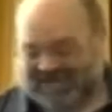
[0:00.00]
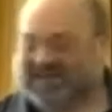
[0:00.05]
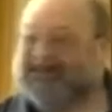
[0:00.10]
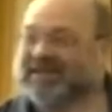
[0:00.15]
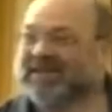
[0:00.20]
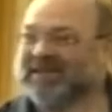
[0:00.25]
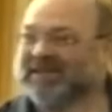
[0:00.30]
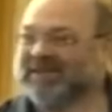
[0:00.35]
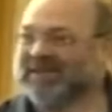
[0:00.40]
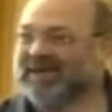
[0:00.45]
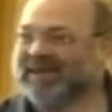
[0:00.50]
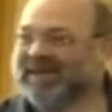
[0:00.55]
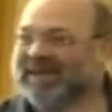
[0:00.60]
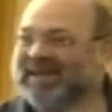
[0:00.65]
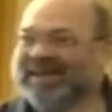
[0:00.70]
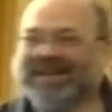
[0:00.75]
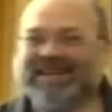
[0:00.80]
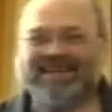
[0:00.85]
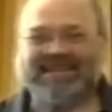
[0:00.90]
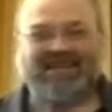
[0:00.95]
to
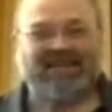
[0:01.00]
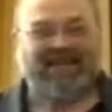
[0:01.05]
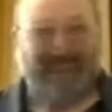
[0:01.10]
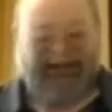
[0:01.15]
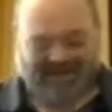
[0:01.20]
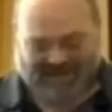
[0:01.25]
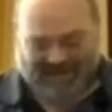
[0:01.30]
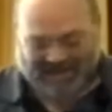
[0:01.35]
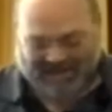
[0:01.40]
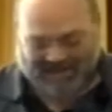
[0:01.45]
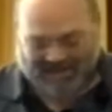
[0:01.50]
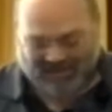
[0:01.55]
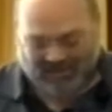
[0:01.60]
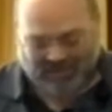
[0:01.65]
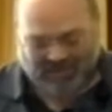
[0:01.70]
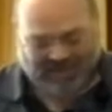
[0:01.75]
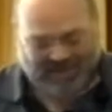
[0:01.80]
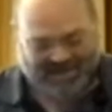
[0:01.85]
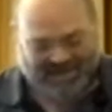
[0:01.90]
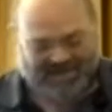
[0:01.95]
get it done to
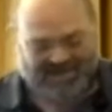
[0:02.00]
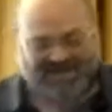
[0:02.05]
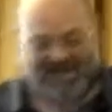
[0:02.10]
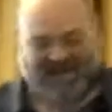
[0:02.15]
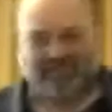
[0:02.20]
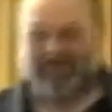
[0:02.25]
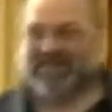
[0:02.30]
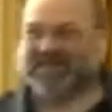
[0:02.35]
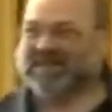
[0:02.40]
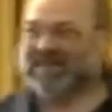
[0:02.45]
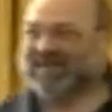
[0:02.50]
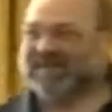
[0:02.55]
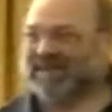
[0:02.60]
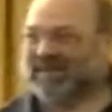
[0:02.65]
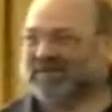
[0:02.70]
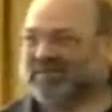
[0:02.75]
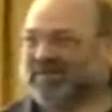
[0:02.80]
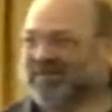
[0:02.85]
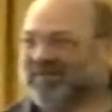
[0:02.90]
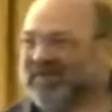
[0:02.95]
replace that particular
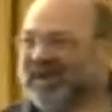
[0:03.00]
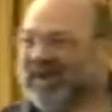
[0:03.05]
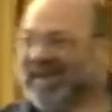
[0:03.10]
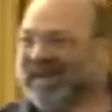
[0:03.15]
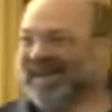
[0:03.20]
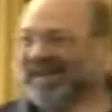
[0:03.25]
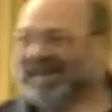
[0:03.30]
provider.